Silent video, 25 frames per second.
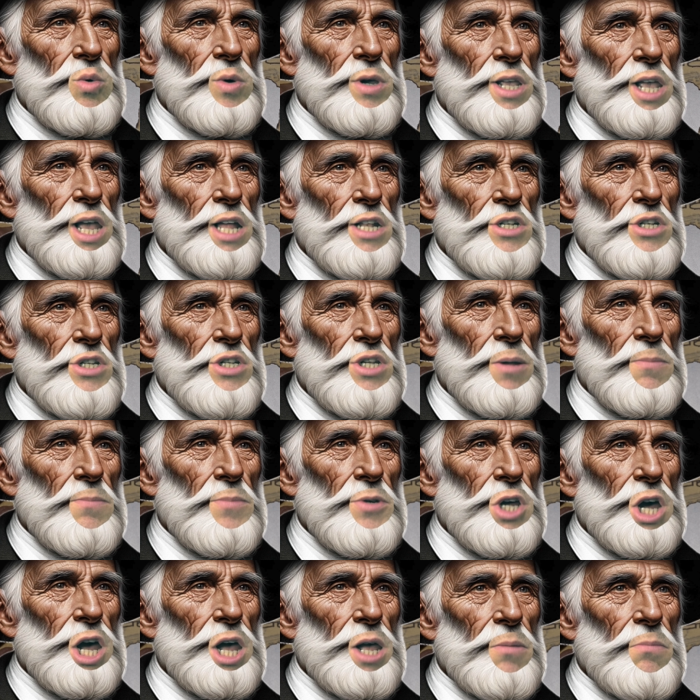again
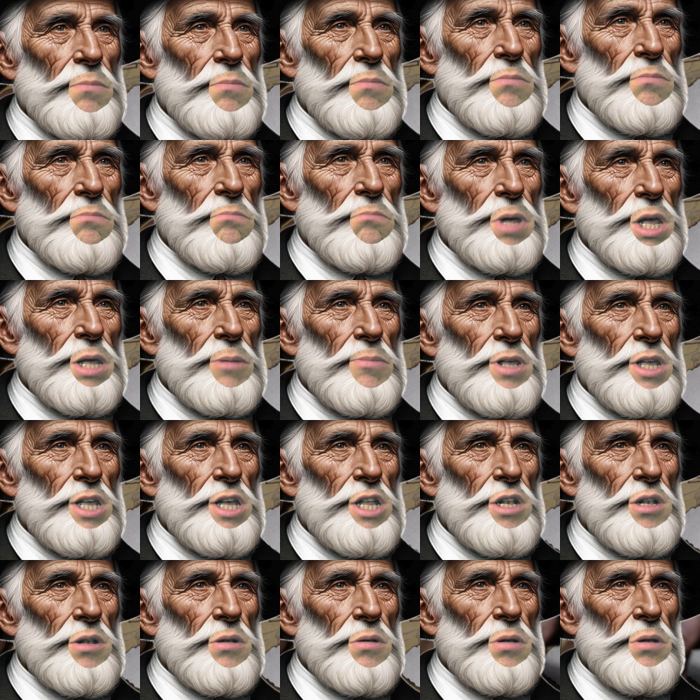sometime, maybe
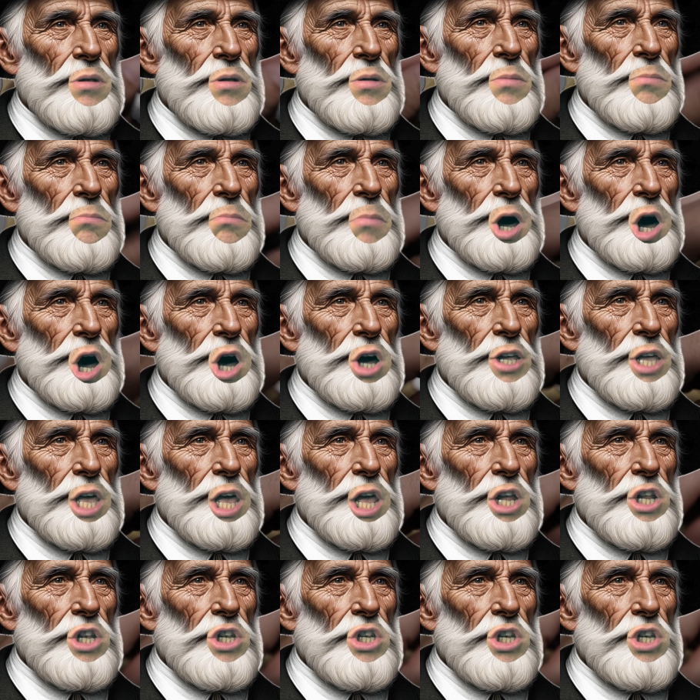in Margate.